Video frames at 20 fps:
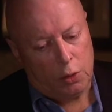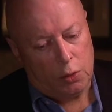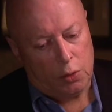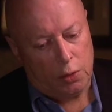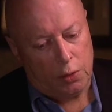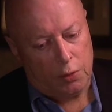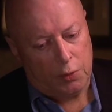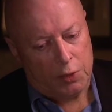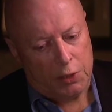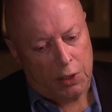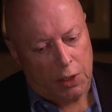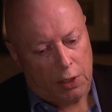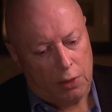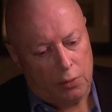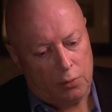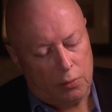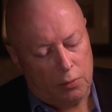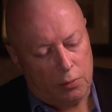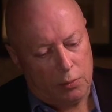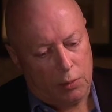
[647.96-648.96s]
you couldn't have
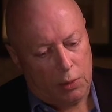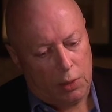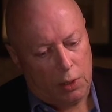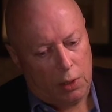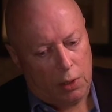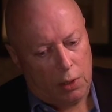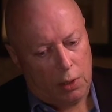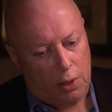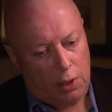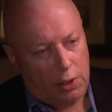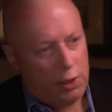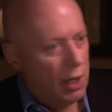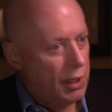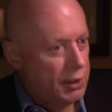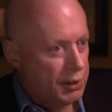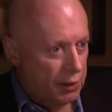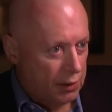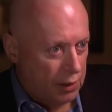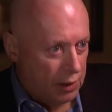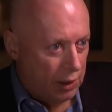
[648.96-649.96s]
said a
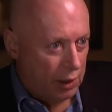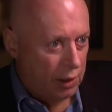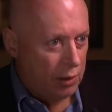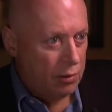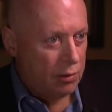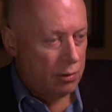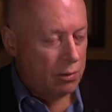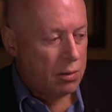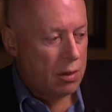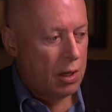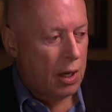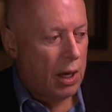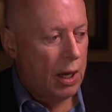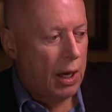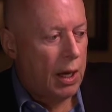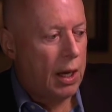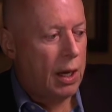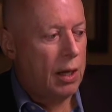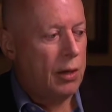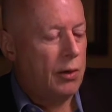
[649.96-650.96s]
nicer thing,
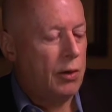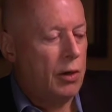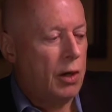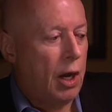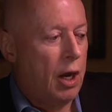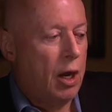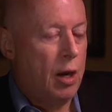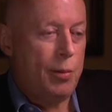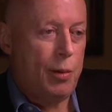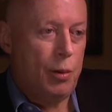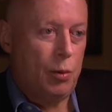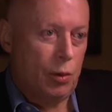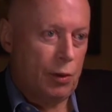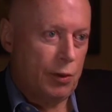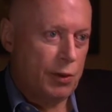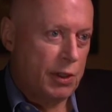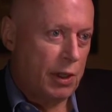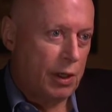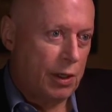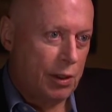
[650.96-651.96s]
and I hope you would
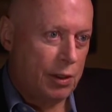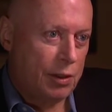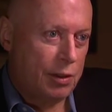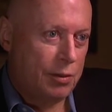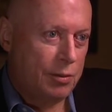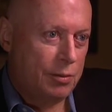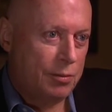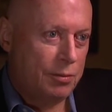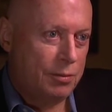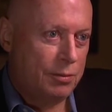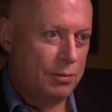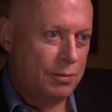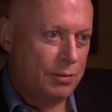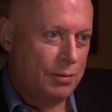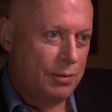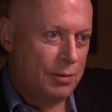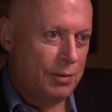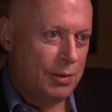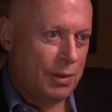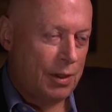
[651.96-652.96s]
have said it.
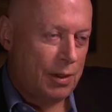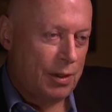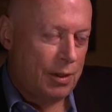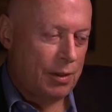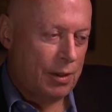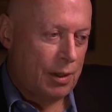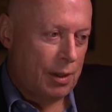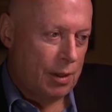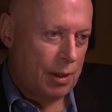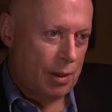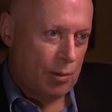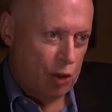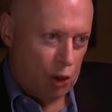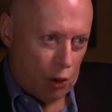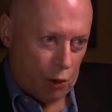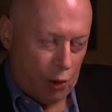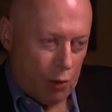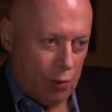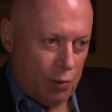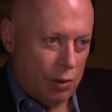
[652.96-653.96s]
I'm
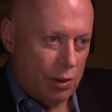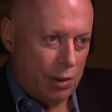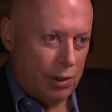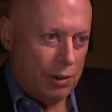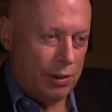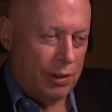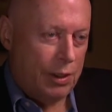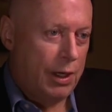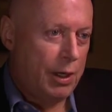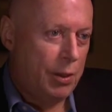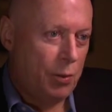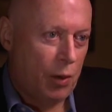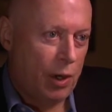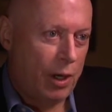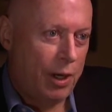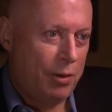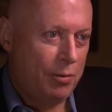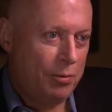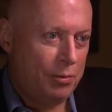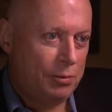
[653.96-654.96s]
sure you would,
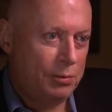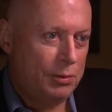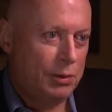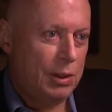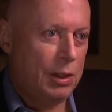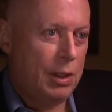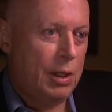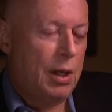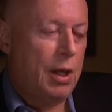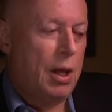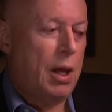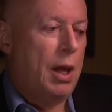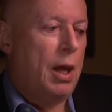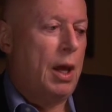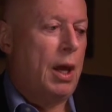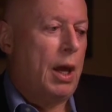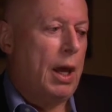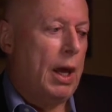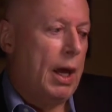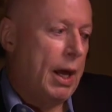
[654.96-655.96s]
anyway.
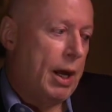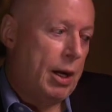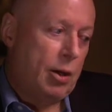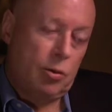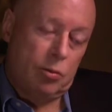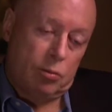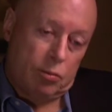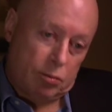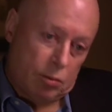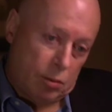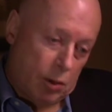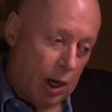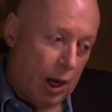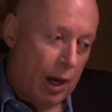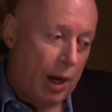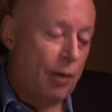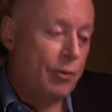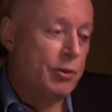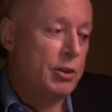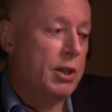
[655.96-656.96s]
And I
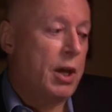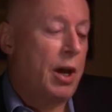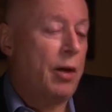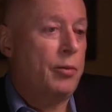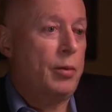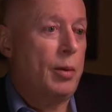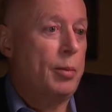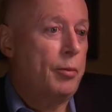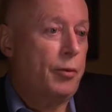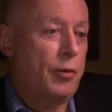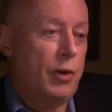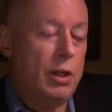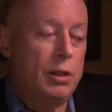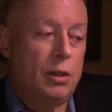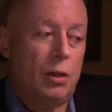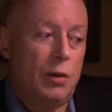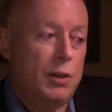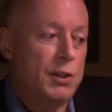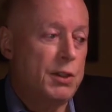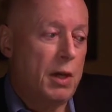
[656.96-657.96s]
have to have, I'm afraid,
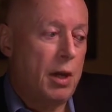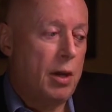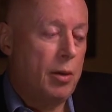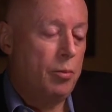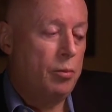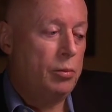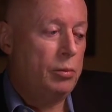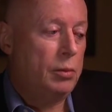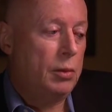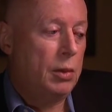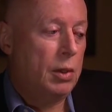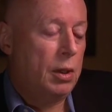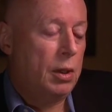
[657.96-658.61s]
though, the same